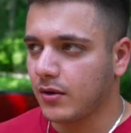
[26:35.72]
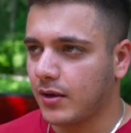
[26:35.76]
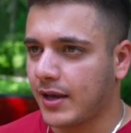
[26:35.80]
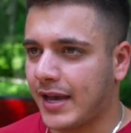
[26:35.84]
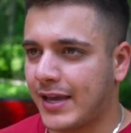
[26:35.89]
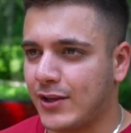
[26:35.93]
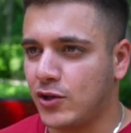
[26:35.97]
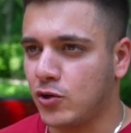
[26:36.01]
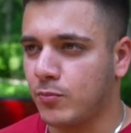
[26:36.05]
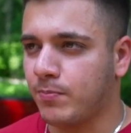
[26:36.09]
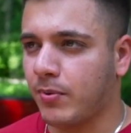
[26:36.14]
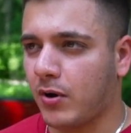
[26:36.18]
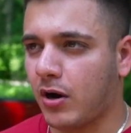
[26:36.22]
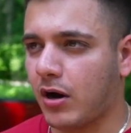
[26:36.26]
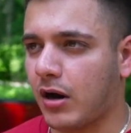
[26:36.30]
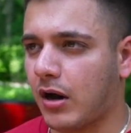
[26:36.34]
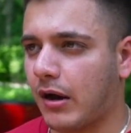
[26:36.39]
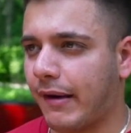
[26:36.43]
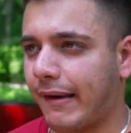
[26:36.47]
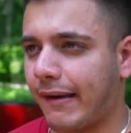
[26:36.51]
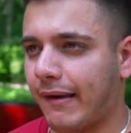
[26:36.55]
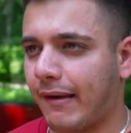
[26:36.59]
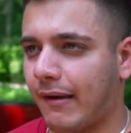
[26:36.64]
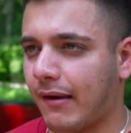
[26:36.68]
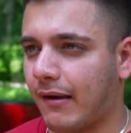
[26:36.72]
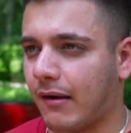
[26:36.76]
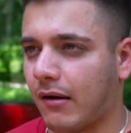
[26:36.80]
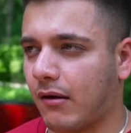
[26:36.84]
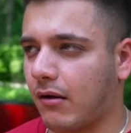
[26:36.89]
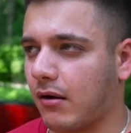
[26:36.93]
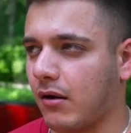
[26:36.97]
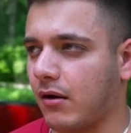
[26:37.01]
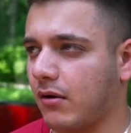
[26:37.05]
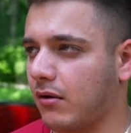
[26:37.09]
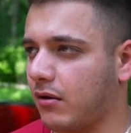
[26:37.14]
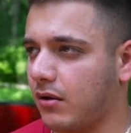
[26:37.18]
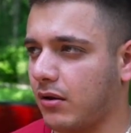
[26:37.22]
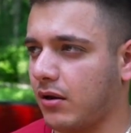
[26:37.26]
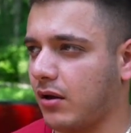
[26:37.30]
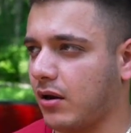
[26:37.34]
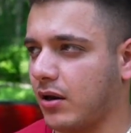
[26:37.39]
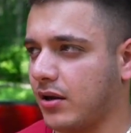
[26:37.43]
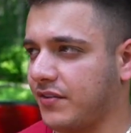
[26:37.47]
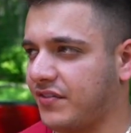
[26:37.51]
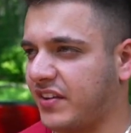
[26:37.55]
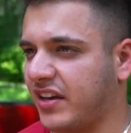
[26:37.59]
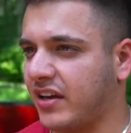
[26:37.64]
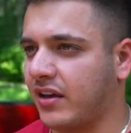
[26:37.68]
and you bought, I don't
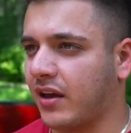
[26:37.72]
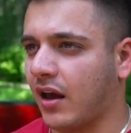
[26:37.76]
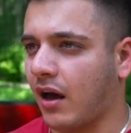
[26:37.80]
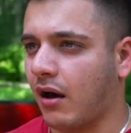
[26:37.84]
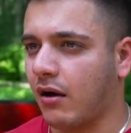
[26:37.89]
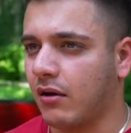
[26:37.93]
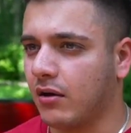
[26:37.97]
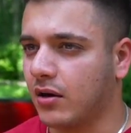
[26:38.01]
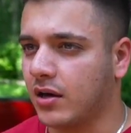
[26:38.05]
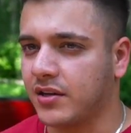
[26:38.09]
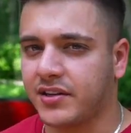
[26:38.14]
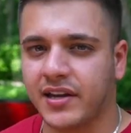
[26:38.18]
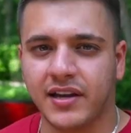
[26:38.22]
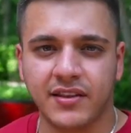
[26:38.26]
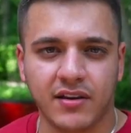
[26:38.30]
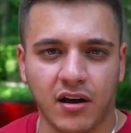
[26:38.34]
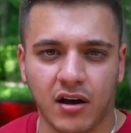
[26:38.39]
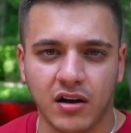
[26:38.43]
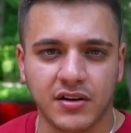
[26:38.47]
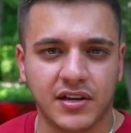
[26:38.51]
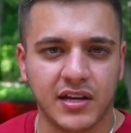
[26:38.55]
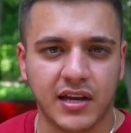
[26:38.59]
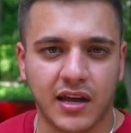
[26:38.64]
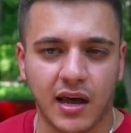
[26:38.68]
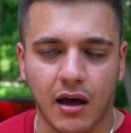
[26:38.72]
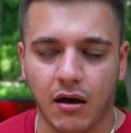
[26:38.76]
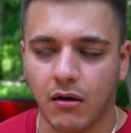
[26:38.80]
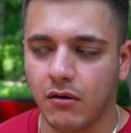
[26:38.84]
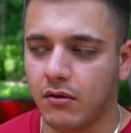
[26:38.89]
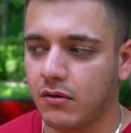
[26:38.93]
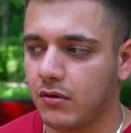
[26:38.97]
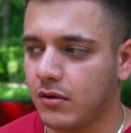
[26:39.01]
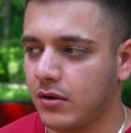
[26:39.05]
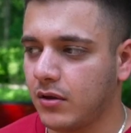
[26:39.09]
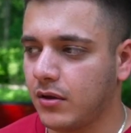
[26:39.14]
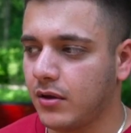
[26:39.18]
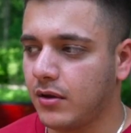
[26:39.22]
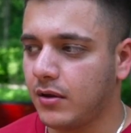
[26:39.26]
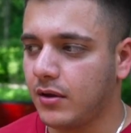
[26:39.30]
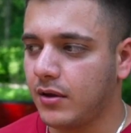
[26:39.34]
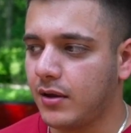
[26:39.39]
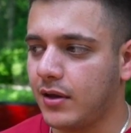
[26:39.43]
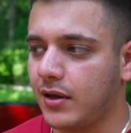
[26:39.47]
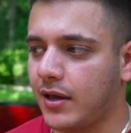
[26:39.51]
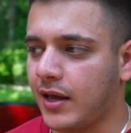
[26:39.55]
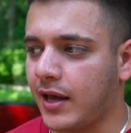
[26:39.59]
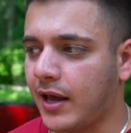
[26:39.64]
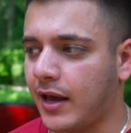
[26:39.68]
know, a decal, a $10 decal,
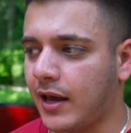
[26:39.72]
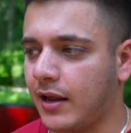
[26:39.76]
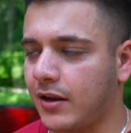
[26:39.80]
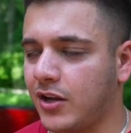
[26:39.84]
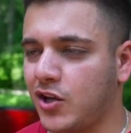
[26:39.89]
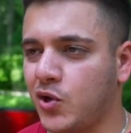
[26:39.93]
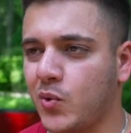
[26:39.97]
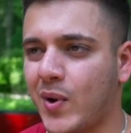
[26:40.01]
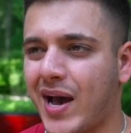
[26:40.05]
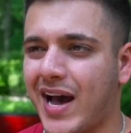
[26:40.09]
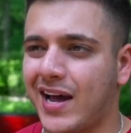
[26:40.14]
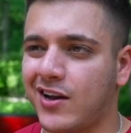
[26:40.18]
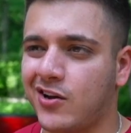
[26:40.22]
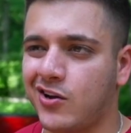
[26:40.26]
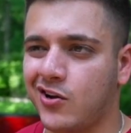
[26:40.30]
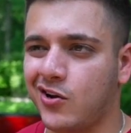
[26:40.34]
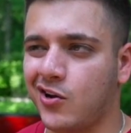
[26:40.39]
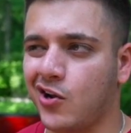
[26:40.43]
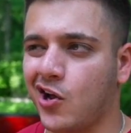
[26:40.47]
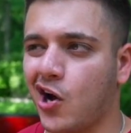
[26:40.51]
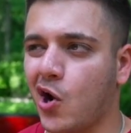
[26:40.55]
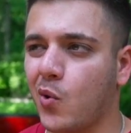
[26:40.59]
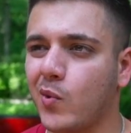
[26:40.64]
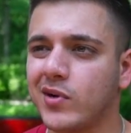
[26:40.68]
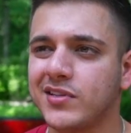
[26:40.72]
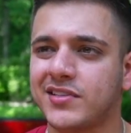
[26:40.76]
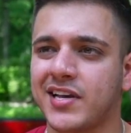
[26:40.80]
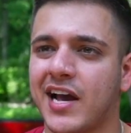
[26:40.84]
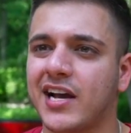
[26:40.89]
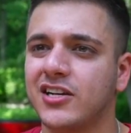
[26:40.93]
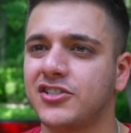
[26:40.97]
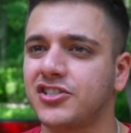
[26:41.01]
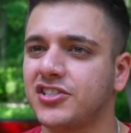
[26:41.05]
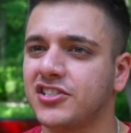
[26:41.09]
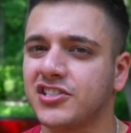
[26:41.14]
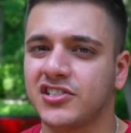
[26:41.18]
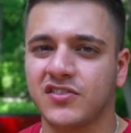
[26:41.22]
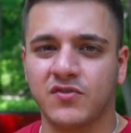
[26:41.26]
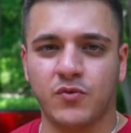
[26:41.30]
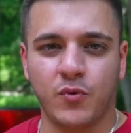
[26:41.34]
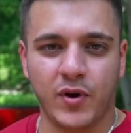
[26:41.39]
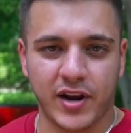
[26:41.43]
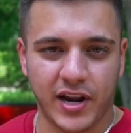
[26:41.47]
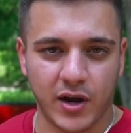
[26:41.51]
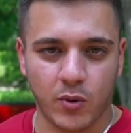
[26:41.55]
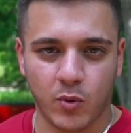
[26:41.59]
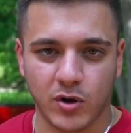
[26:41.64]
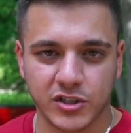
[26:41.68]
and you had no intentions of
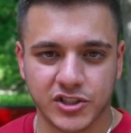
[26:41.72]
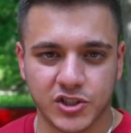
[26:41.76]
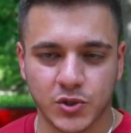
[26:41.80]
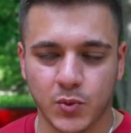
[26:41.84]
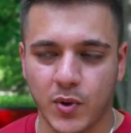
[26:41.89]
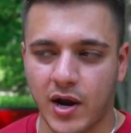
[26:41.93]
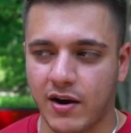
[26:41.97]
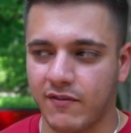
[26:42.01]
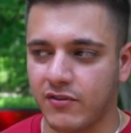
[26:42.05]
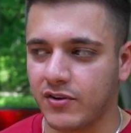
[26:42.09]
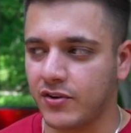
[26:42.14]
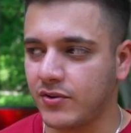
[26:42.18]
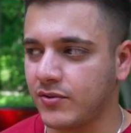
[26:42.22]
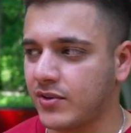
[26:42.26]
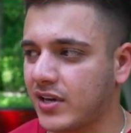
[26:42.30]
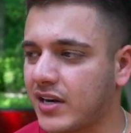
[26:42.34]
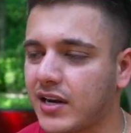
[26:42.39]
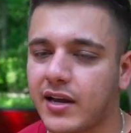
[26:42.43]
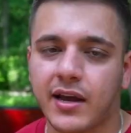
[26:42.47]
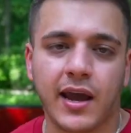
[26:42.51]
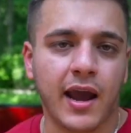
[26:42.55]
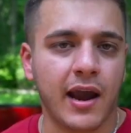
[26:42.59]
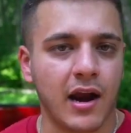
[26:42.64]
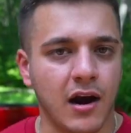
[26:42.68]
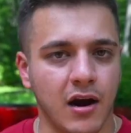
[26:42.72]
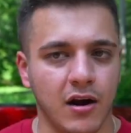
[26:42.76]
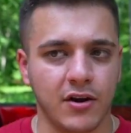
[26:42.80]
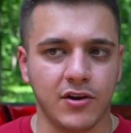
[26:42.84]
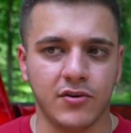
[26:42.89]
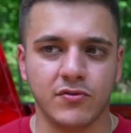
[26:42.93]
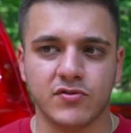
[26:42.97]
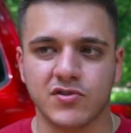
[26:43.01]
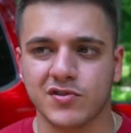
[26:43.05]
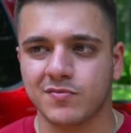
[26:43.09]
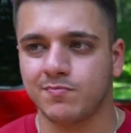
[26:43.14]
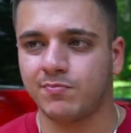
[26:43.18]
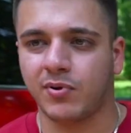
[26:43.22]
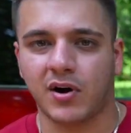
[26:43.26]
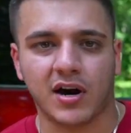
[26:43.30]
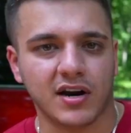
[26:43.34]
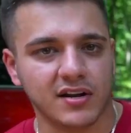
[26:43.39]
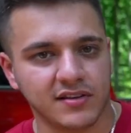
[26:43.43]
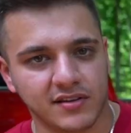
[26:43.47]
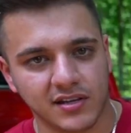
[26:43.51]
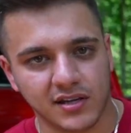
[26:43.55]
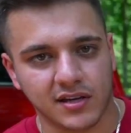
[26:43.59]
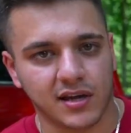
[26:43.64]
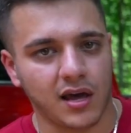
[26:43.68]
winning whatsoever, you didn't care, you just
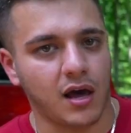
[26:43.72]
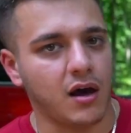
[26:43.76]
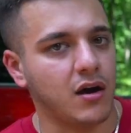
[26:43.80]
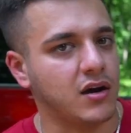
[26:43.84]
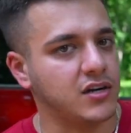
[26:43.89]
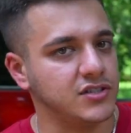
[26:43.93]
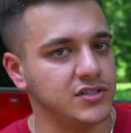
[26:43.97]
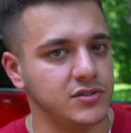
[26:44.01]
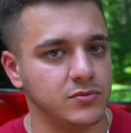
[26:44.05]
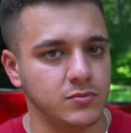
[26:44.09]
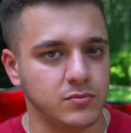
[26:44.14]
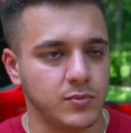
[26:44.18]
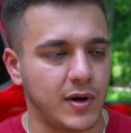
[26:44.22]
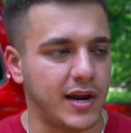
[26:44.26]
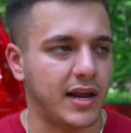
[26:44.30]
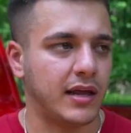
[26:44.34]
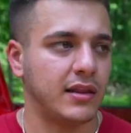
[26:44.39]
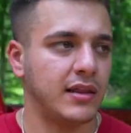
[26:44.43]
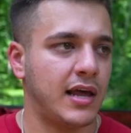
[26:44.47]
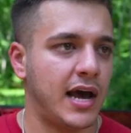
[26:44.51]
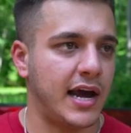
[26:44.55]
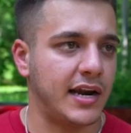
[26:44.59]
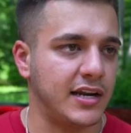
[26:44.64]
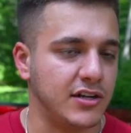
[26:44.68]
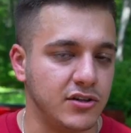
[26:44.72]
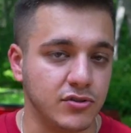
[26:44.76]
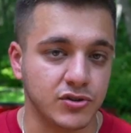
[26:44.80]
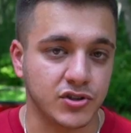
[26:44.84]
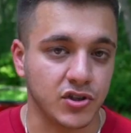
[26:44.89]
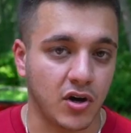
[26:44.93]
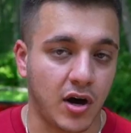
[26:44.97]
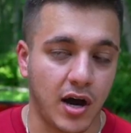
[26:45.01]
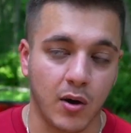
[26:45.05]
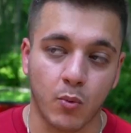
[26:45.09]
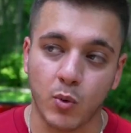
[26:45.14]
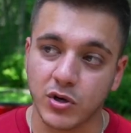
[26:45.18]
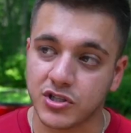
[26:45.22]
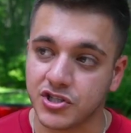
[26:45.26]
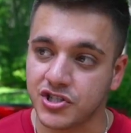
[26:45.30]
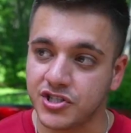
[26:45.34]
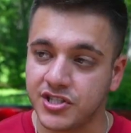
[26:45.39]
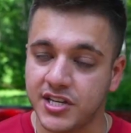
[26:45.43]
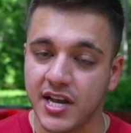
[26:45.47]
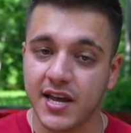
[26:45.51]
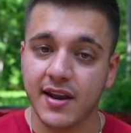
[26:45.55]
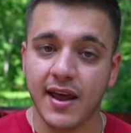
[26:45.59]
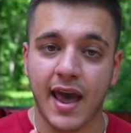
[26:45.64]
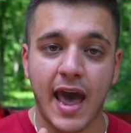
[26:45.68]
bought a decal because you went online and you saw it, which
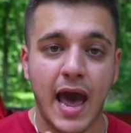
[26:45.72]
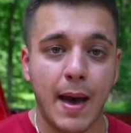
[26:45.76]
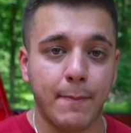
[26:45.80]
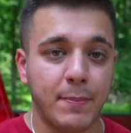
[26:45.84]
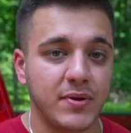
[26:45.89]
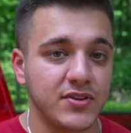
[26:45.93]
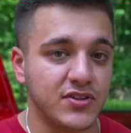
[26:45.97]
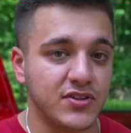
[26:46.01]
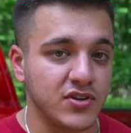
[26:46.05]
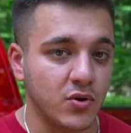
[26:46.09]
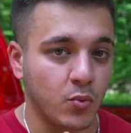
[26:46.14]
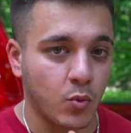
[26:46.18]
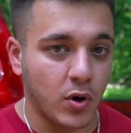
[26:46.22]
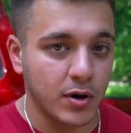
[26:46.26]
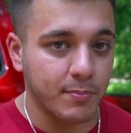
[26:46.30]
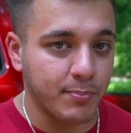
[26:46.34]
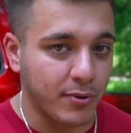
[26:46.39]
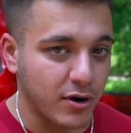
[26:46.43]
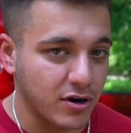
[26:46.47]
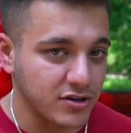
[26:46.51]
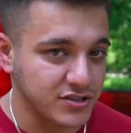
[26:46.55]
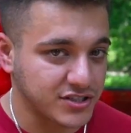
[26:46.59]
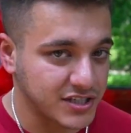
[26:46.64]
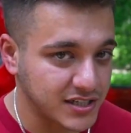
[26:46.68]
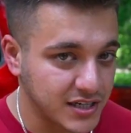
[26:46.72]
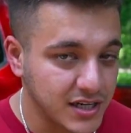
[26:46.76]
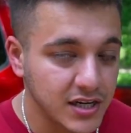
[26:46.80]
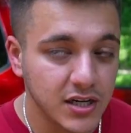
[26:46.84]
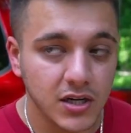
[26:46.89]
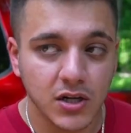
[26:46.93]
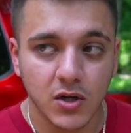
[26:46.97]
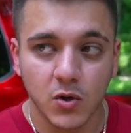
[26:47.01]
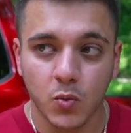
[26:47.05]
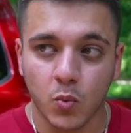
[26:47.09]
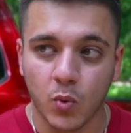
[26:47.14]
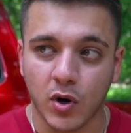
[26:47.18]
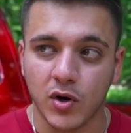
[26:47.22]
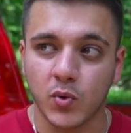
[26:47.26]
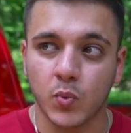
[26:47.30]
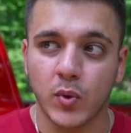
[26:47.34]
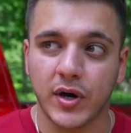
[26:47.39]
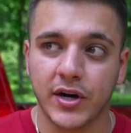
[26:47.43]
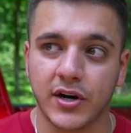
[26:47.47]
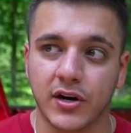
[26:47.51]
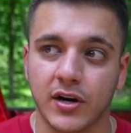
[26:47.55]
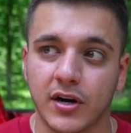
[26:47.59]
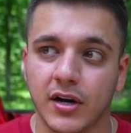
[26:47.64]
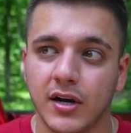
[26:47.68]
did happen to one person, one
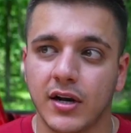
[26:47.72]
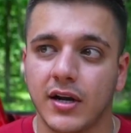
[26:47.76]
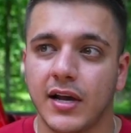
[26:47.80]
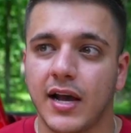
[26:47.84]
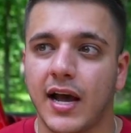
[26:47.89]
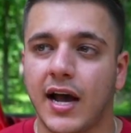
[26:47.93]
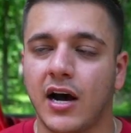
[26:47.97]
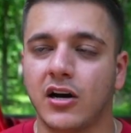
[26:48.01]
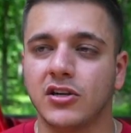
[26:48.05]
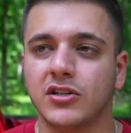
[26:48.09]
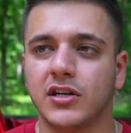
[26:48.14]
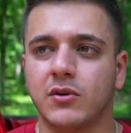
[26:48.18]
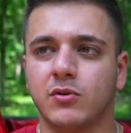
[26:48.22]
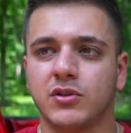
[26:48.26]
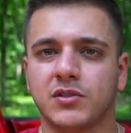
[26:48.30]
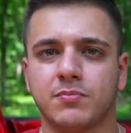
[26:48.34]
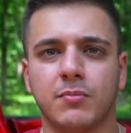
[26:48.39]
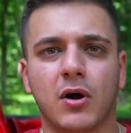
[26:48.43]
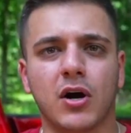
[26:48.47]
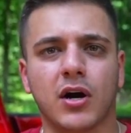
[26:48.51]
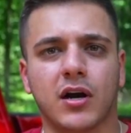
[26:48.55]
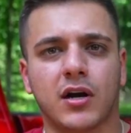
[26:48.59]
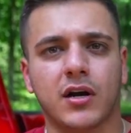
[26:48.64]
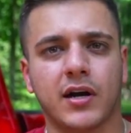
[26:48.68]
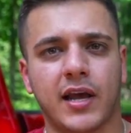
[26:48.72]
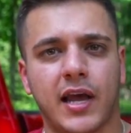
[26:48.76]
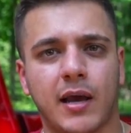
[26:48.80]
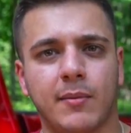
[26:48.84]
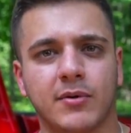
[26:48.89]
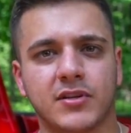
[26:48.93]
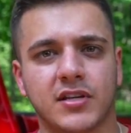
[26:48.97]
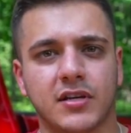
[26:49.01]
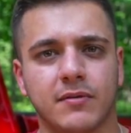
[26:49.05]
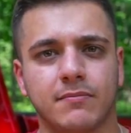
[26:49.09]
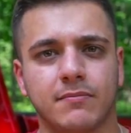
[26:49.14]
winner. It was Mark Hamilton.